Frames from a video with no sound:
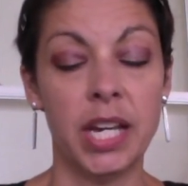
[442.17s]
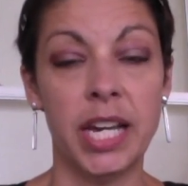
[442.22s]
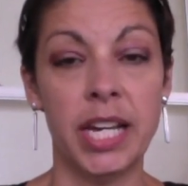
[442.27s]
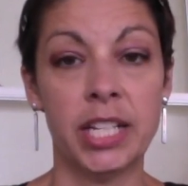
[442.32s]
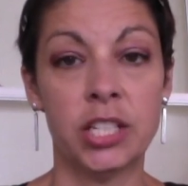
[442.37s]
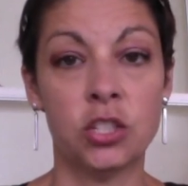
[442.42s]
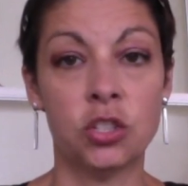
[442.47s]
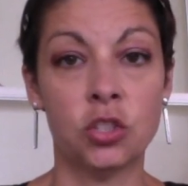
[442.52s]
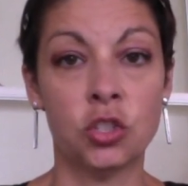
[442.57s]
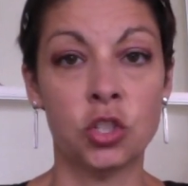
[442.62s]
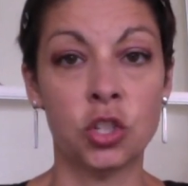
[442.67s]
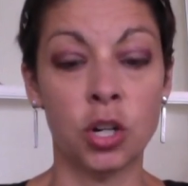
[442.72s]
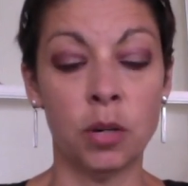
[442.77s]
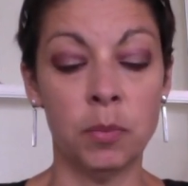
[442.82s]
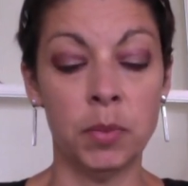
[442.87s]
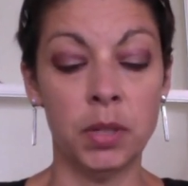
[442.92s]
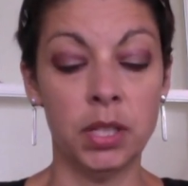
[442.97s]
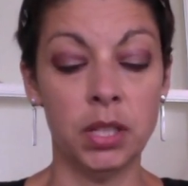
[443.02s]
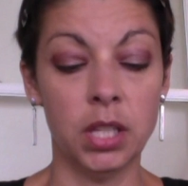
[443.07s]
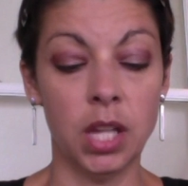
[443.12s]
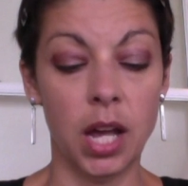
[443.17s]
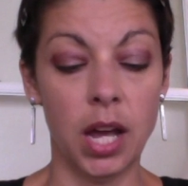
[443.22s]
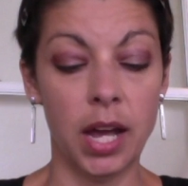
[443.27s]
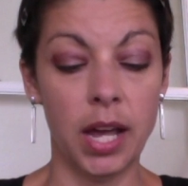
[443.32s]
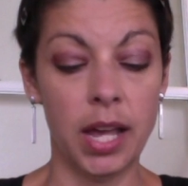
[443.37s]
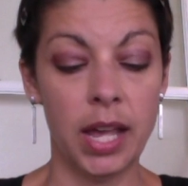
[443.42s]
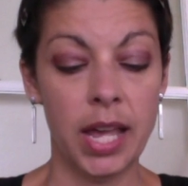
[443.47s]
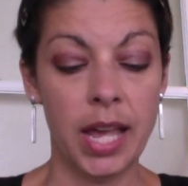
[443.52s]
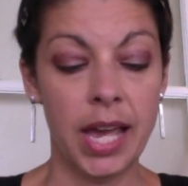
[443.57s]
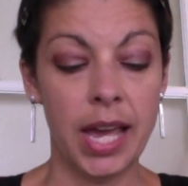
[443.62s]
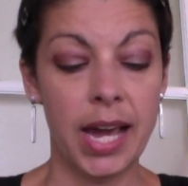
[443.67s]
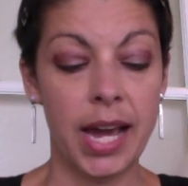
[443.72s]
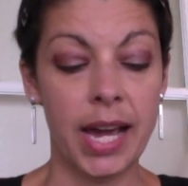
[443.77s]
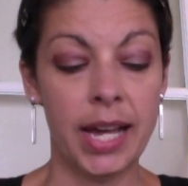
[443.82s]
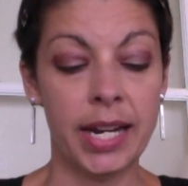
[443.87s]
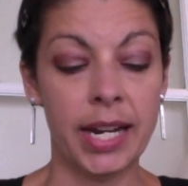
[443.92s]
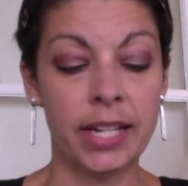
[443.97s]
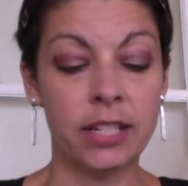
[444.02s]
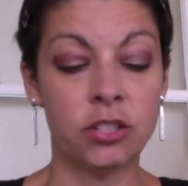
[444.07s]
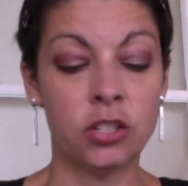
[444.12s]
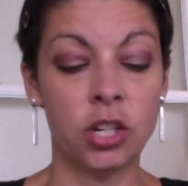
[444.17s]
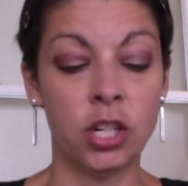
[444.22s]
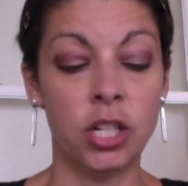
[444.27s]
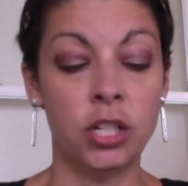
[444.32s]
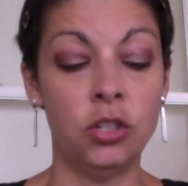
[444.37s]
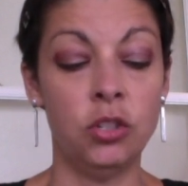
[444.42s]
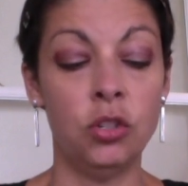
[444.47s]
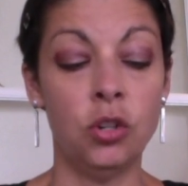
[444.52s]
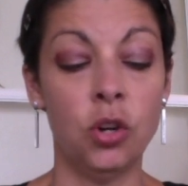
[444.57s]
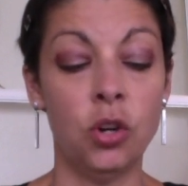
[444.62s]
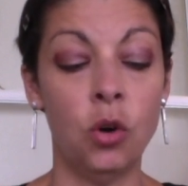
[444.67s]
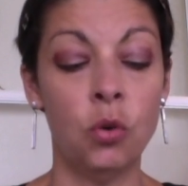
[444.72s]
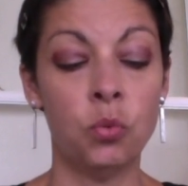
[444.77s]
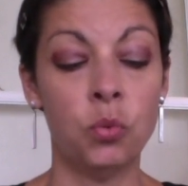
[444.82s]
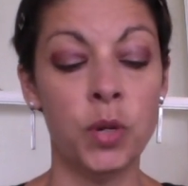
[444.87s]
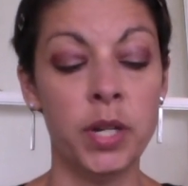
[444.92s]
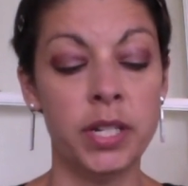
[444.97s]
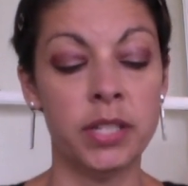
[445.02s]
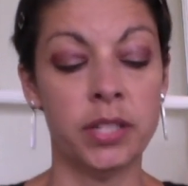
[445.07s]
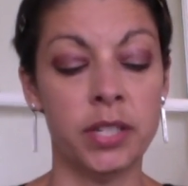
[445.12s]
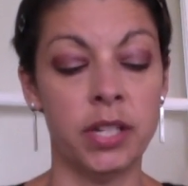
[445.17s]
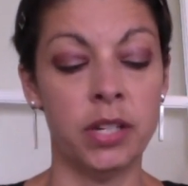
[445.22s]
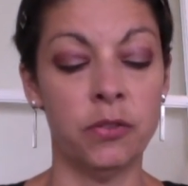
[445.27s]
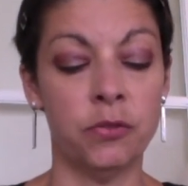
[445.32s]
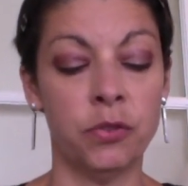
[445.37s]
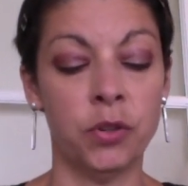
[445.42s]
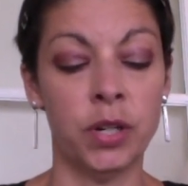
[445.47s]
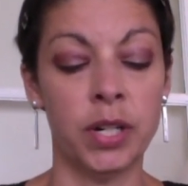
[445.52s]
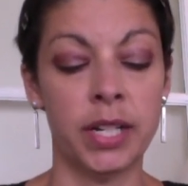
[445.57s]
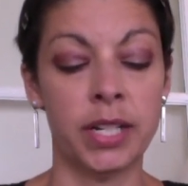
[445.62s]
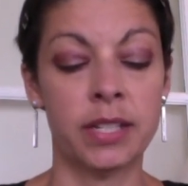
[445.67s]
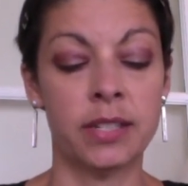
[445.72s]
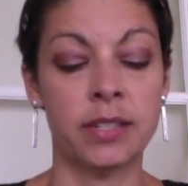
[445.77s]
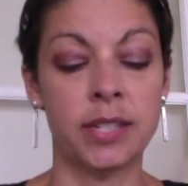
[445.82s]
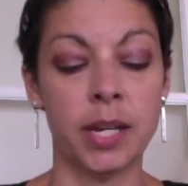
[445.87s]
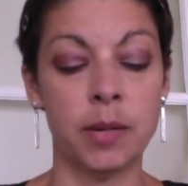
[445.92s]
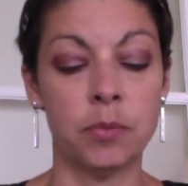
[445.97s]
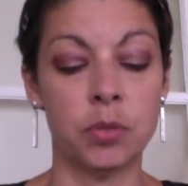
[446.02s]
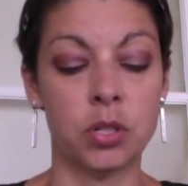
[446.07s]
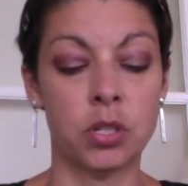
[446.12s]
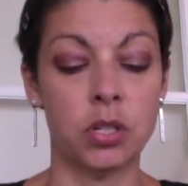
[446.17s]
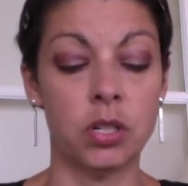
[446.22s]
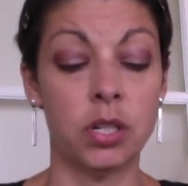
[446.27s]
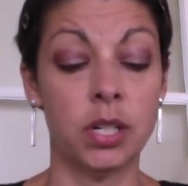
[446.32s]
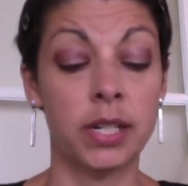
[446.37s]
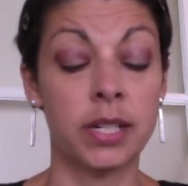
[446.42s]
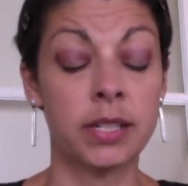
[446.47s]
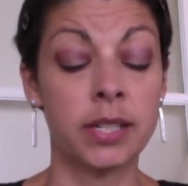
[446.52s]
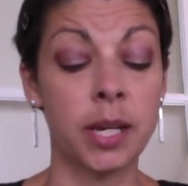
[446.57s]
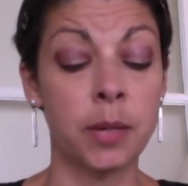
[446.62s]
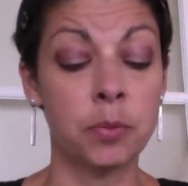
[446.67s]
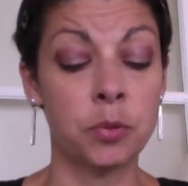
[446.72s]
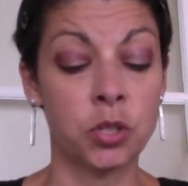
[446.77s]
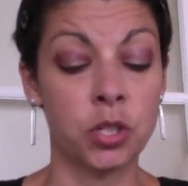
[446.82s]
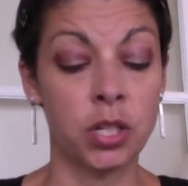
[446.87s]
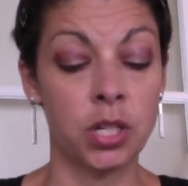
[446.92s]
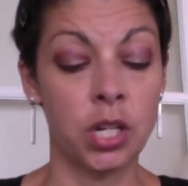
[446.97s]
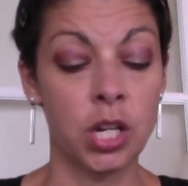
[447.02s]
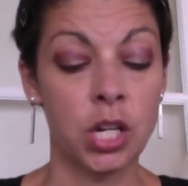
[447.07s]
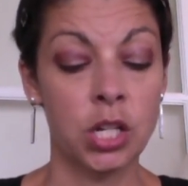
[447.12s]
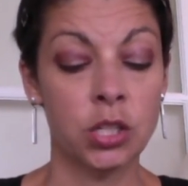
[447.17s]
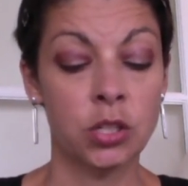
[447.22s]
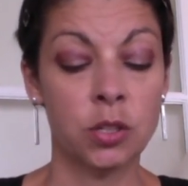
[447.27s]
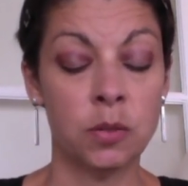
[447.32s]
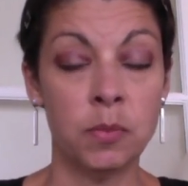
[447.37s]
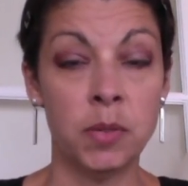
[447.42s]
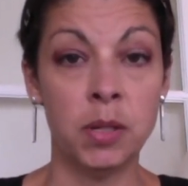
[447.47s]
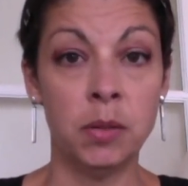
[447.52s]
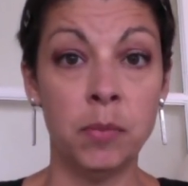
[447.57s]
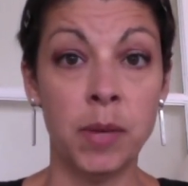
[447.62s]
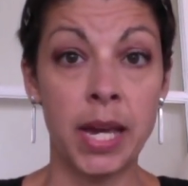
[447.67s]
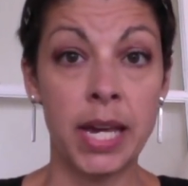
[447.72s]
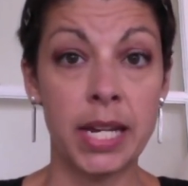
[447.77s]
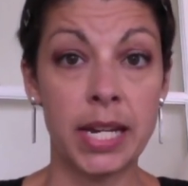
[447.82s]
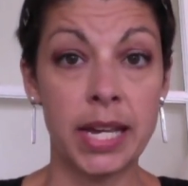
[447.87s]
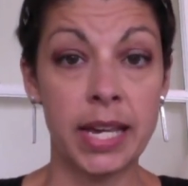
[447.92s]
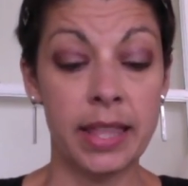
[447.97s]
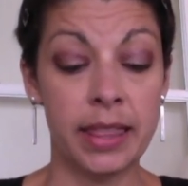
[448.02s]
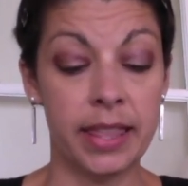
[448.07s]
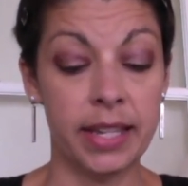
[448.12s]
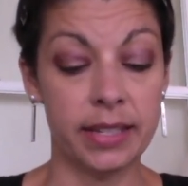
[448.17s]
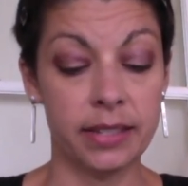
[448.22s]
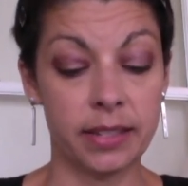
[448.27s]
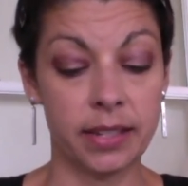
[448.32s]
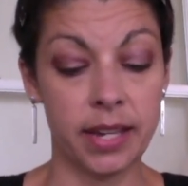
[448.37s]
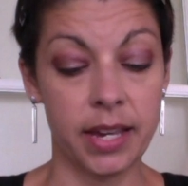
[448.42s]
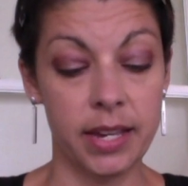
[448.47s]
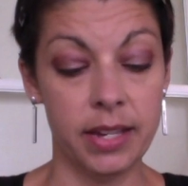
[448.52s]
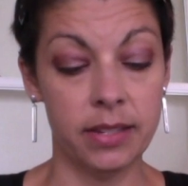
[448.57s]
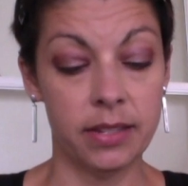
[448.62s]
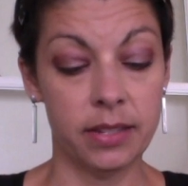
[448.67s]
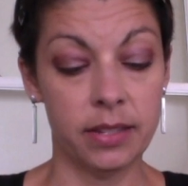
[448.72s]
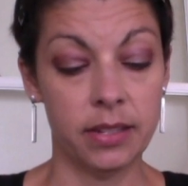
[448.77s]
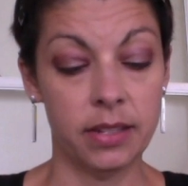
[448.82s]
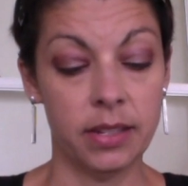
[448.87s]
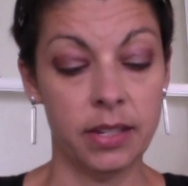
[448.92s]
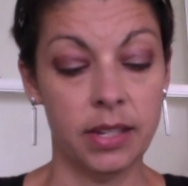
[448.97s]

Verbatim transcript: It's German law, and I see no reason for an exception to be made in this case.